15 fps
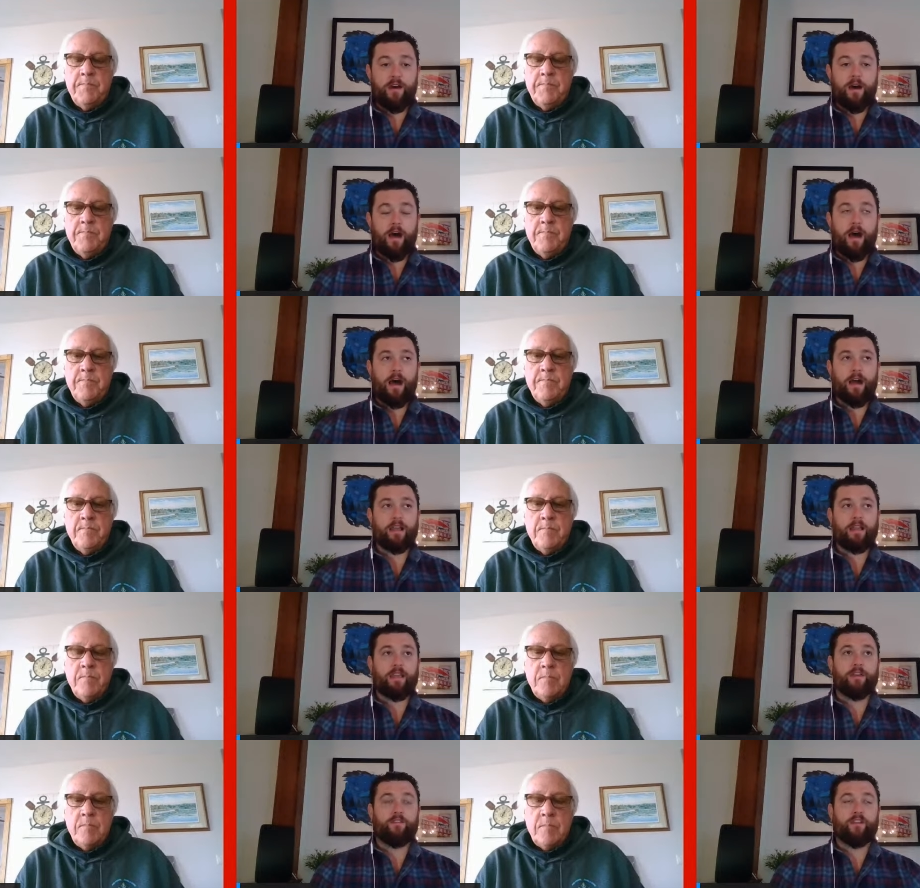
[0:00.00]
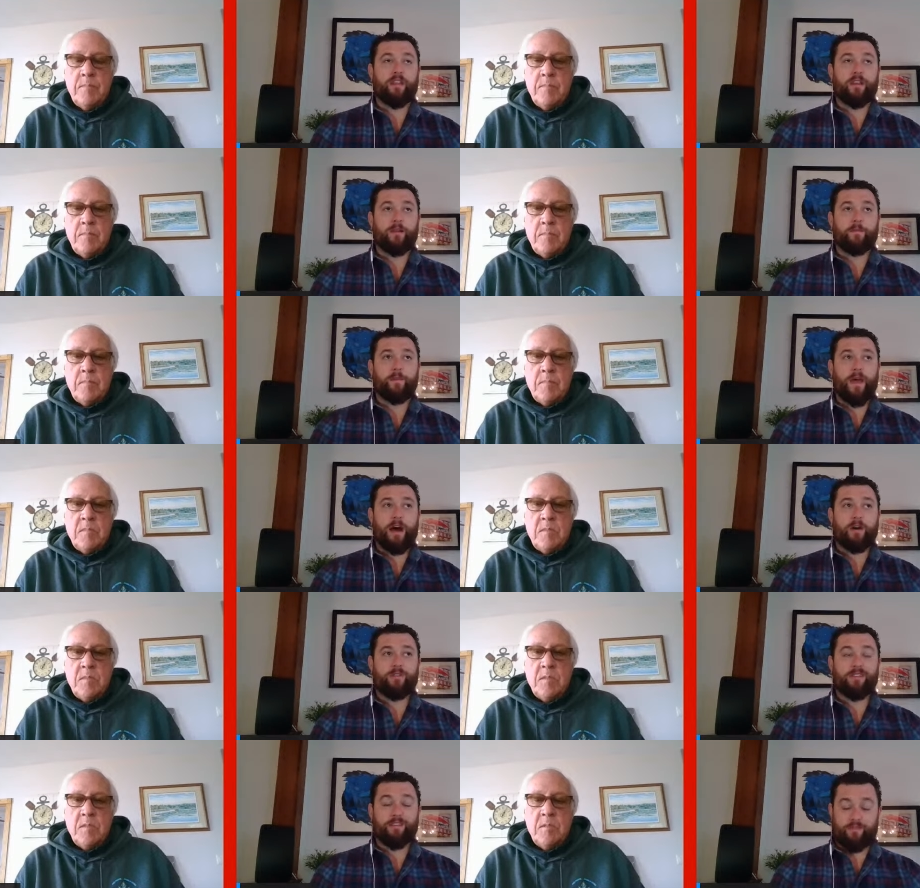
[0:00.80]
Speaker 1: uh, given
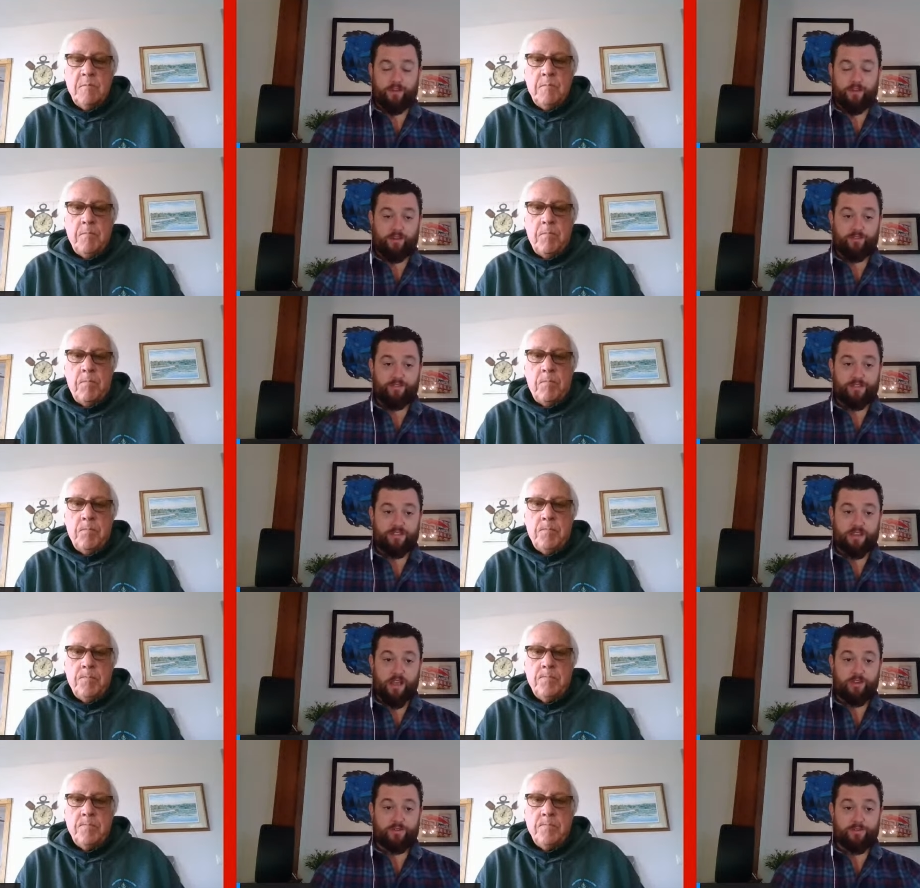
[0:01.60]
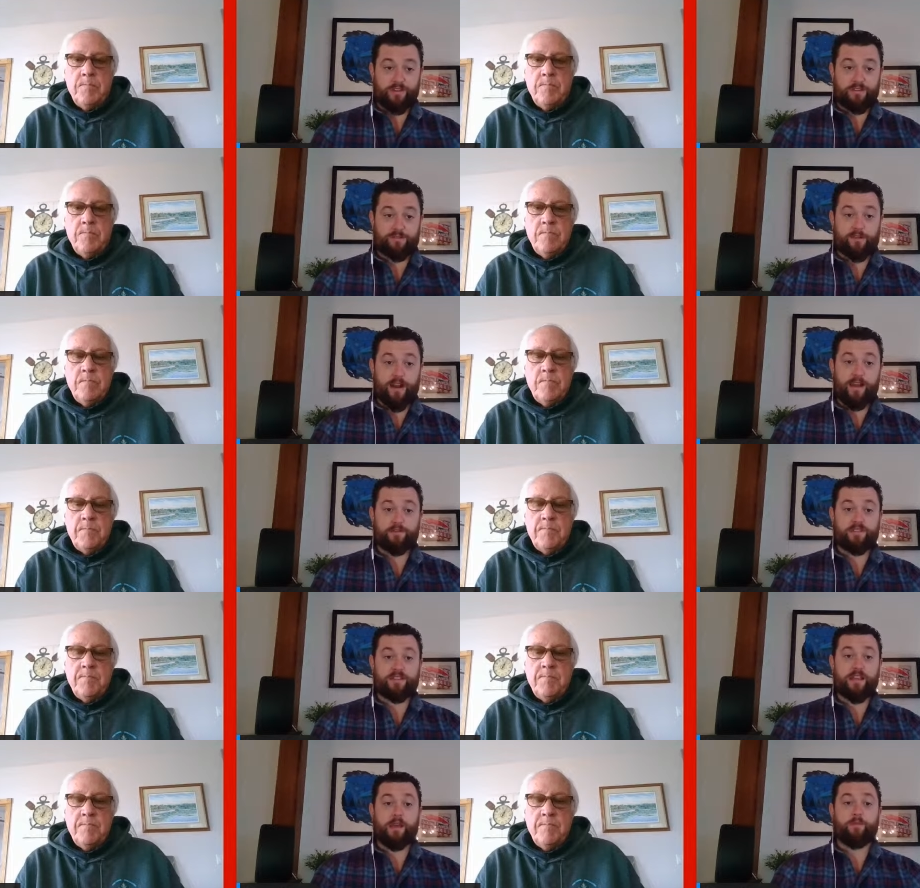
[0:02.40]
how difficult the schedule is for
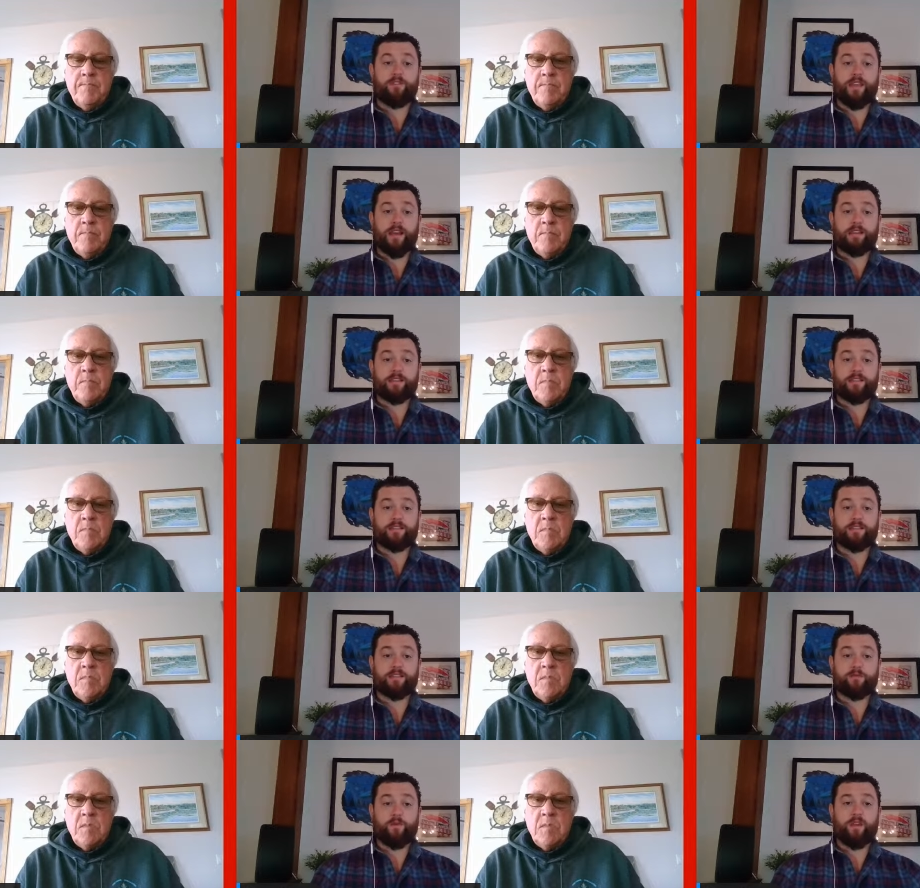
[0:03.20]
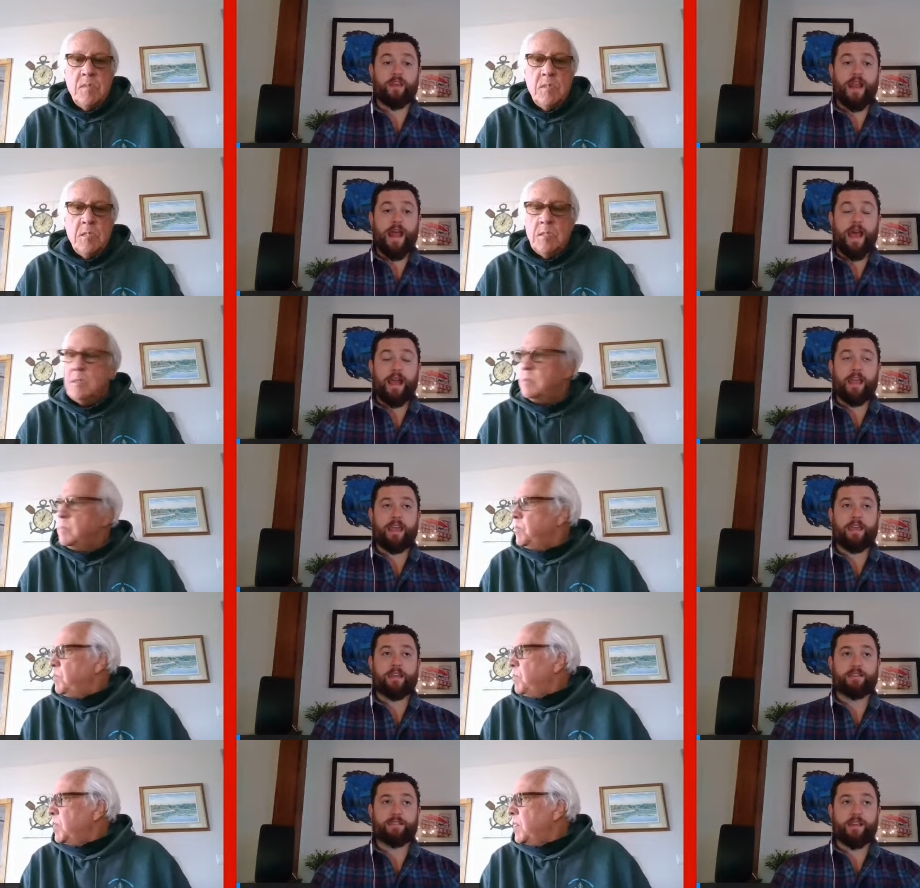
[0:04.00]
Iowa State with Texas this week and at
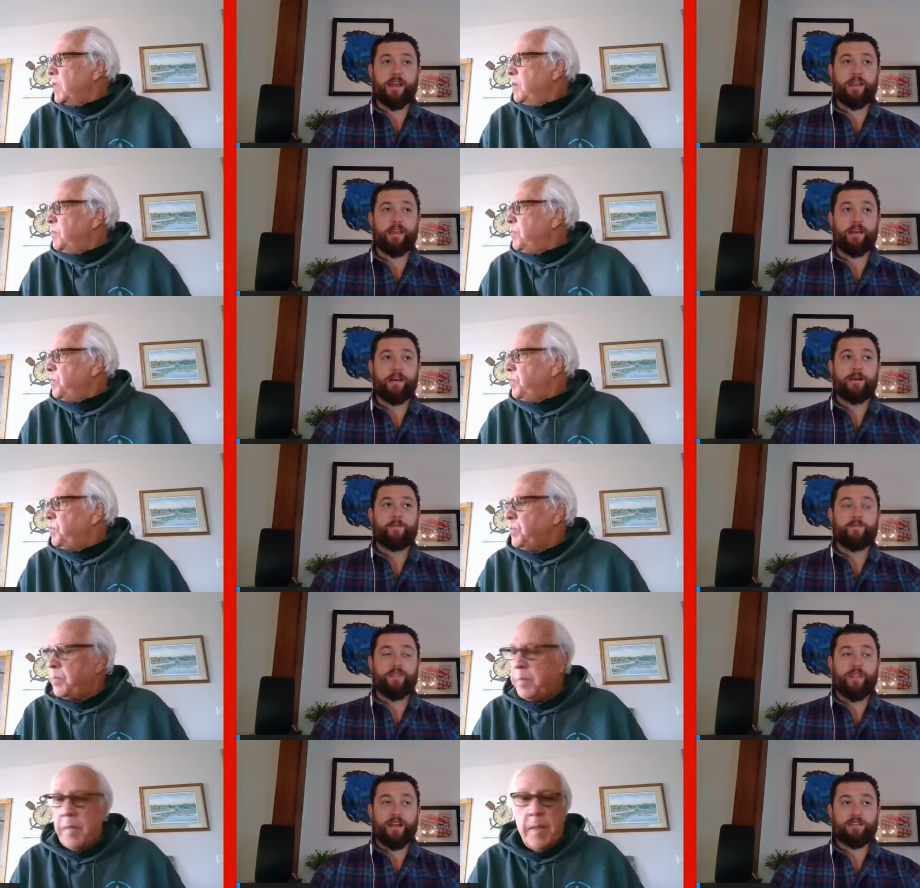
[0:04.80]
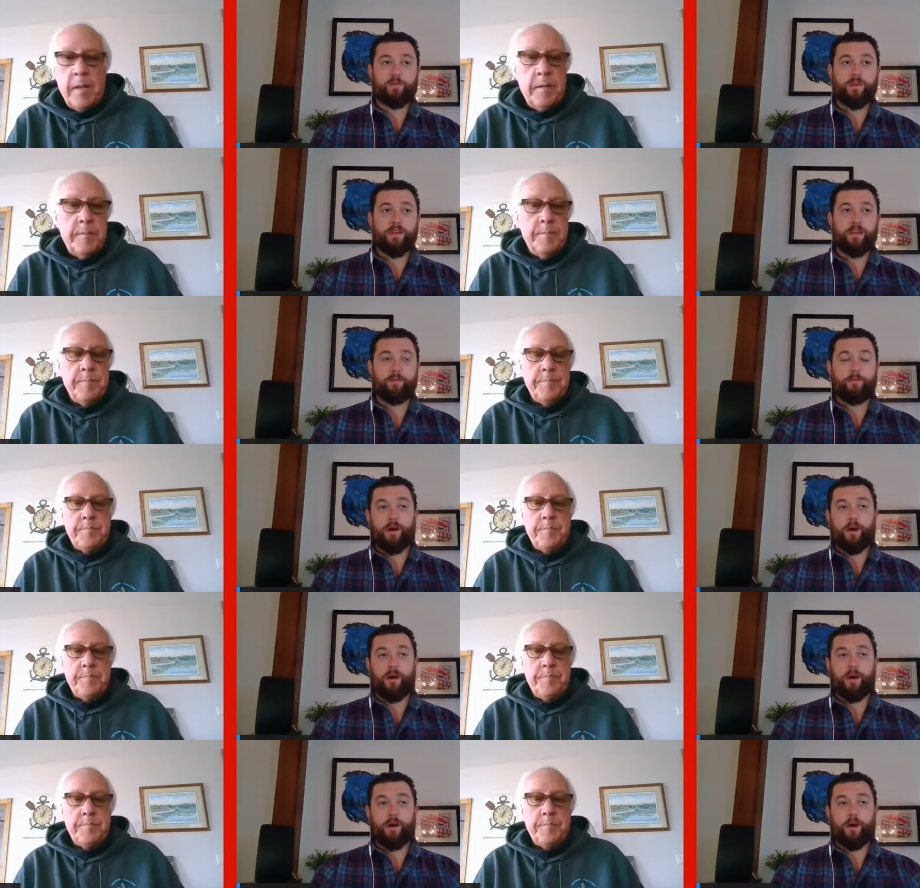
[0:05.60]
K State next week.